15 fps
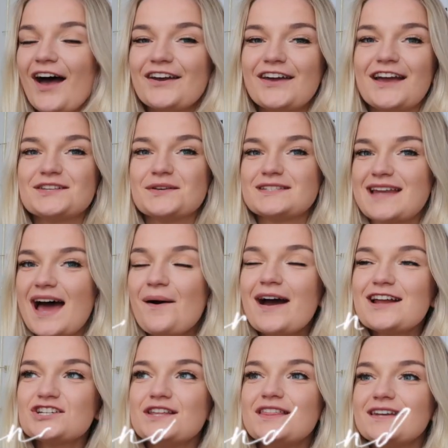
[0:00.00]
Okay, so it's now
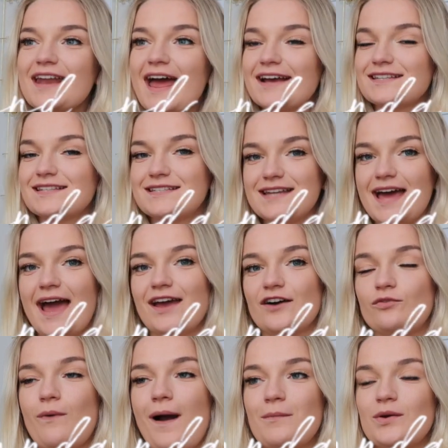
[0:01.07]
actually the next day
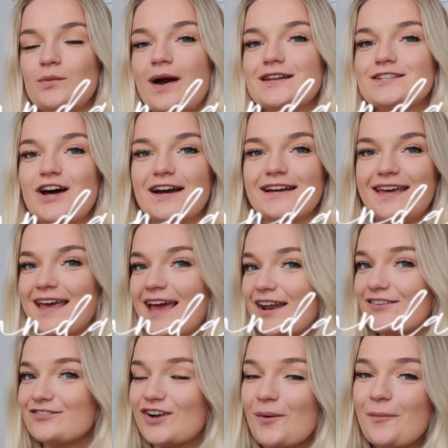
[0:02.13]
of when we went to IKEA,
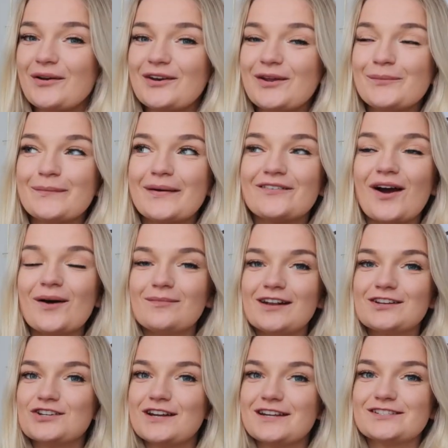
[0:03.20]
and I've got my new mirror. I'm
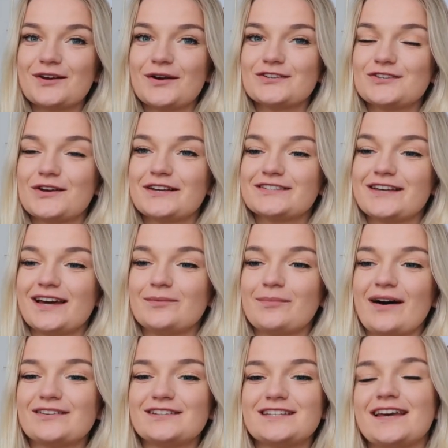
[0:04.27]
literally so, so excited
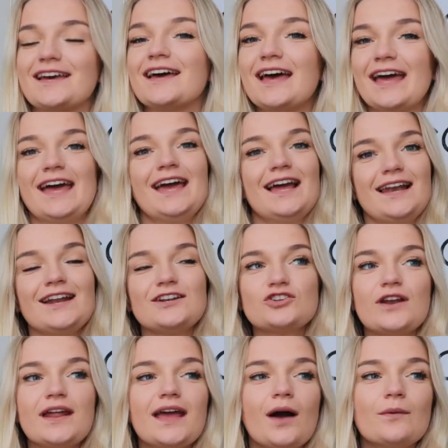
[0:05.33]
about it.
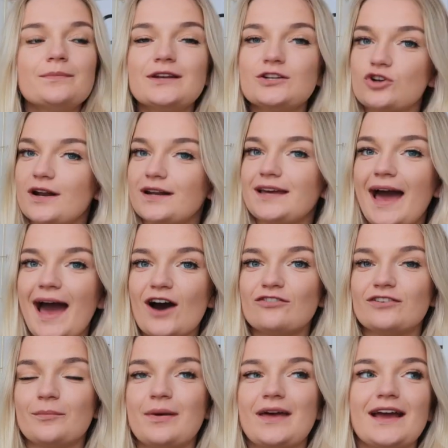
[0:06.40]
Literally, I've been trying to get
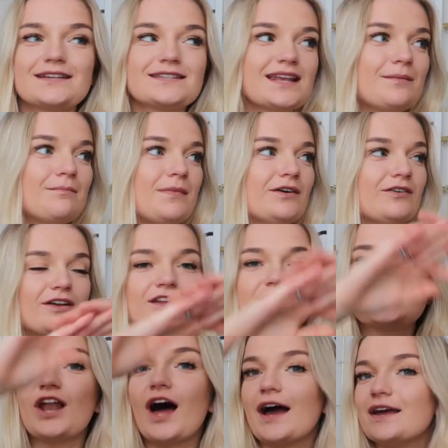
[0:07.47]
outfit pics in a mirror
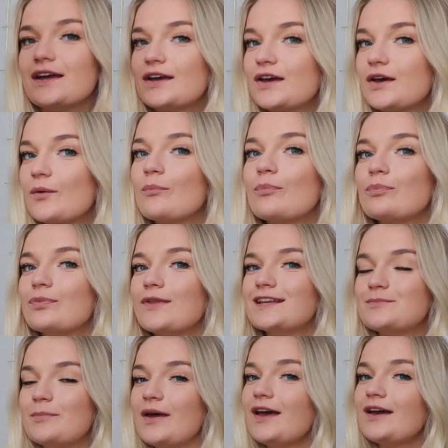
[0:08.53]
that's like
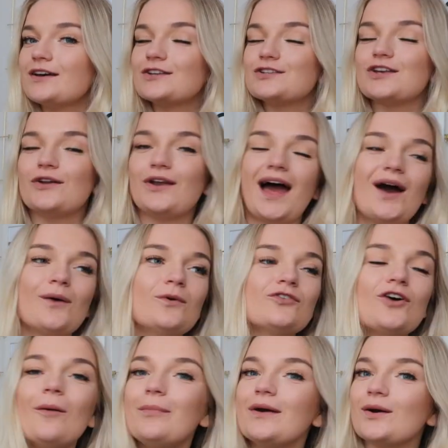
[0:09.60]
this big. So now we've
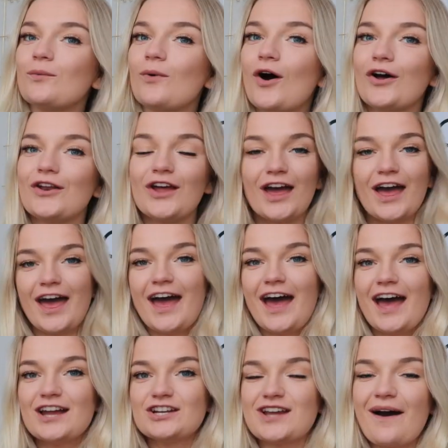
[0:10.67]
got a big one.
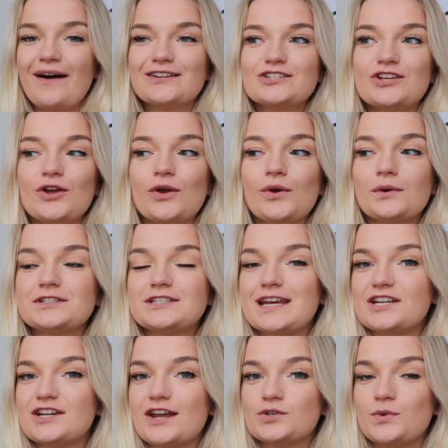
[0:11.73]
Shout out to
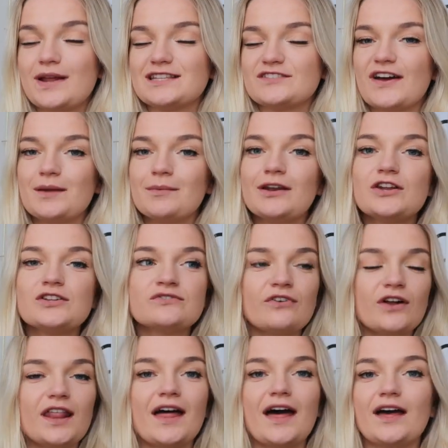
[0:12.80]
TJ Twins. Anybody who doesn't
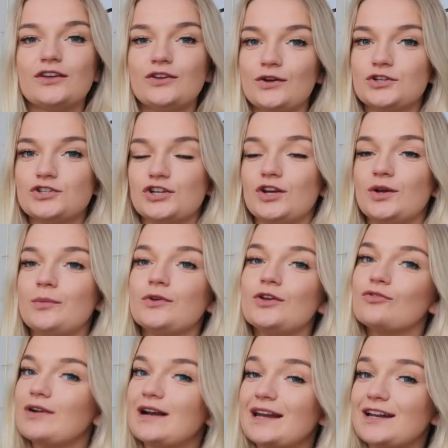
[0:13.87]
follow their YouTube,
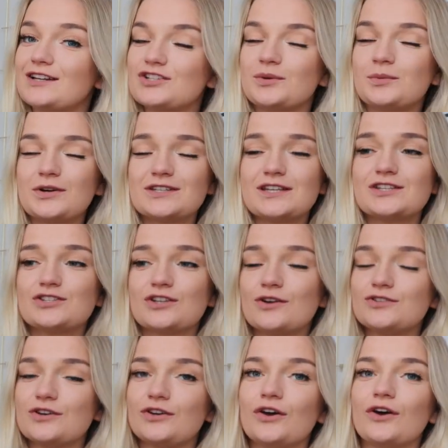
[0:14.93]
you really need to, because it's
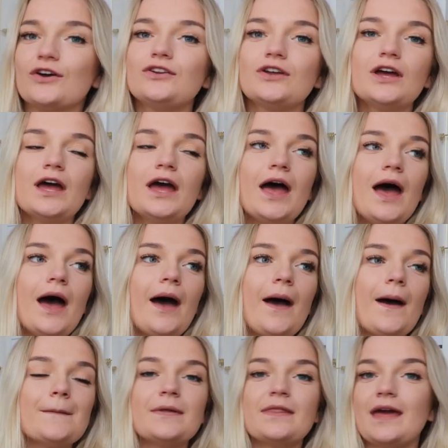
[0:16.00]
so, so good.
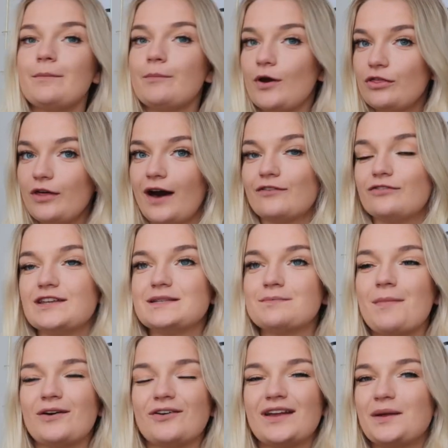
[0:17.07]
And they both have this
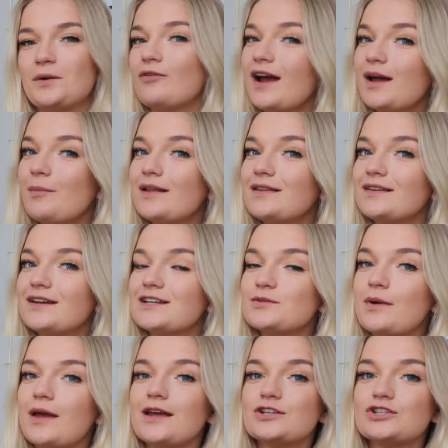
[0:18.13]
mirror and they were recommending it
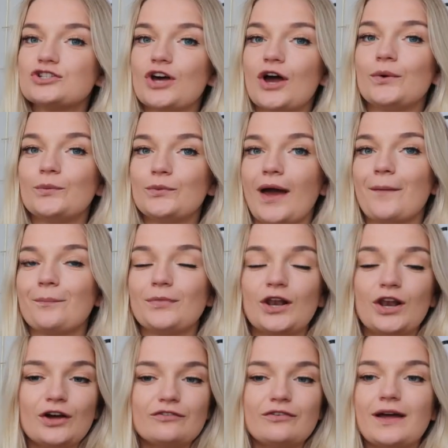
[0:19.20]
to me. So yeah,
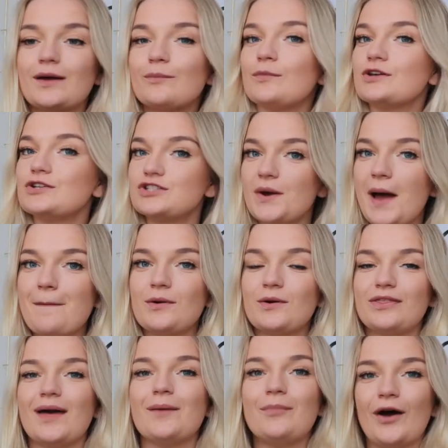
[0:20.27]
love it. So happy
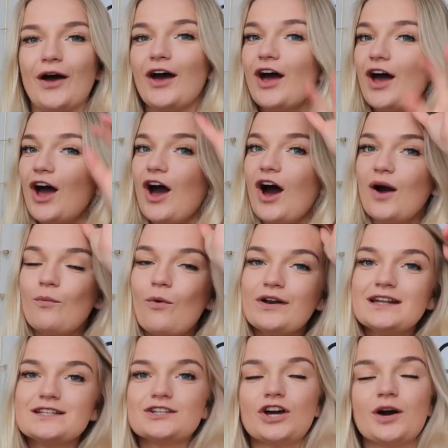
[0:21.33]
with it. But I
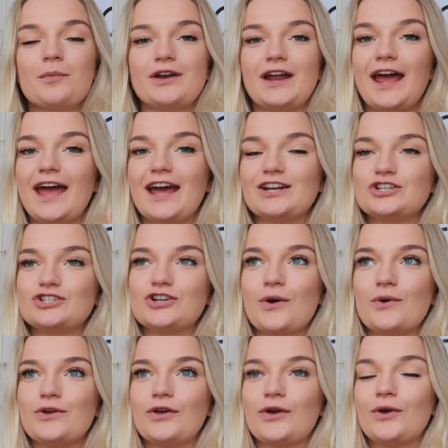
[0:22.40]
wanted to come on here and
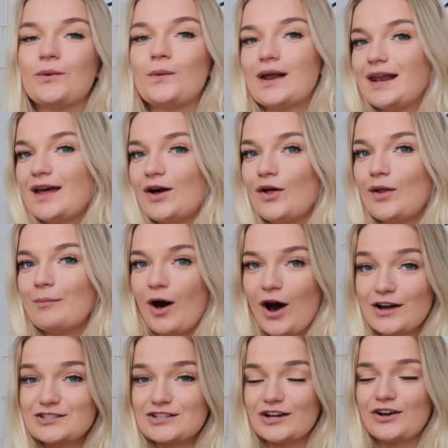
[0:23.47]
show you a little
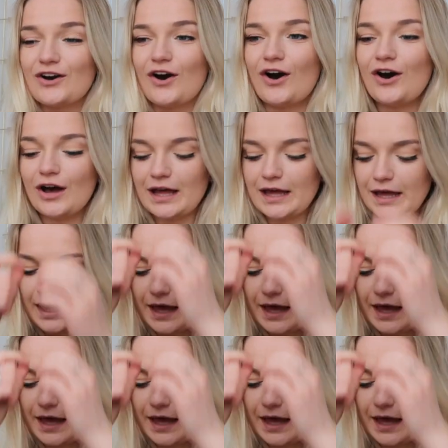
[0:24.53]
parcel I got.